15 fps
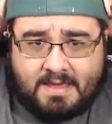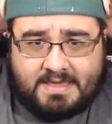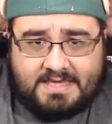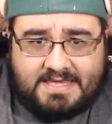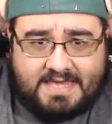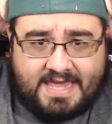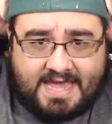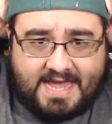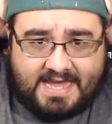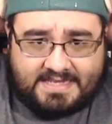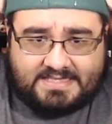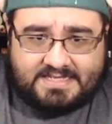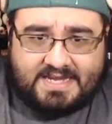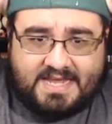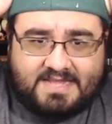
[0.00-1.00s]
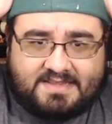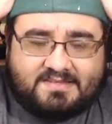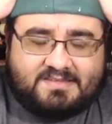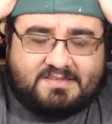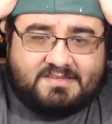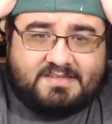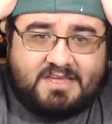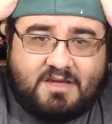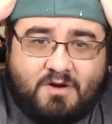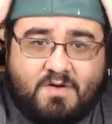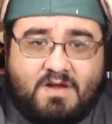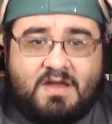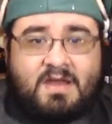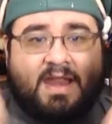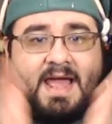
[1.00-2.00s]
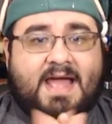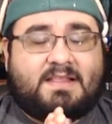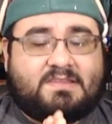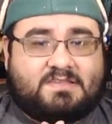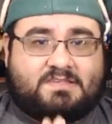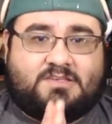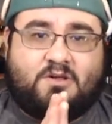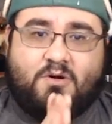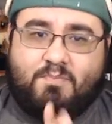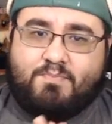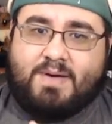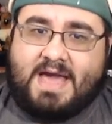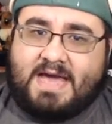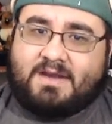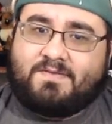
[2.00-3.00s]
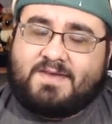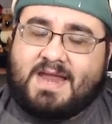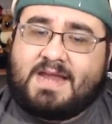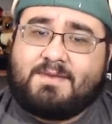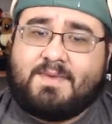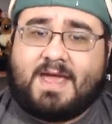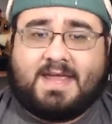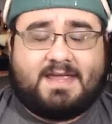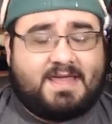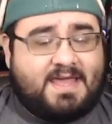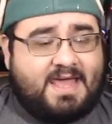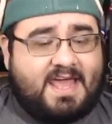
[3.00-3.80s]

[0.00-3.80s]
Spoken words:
Yet, it's still not so bad of an anime.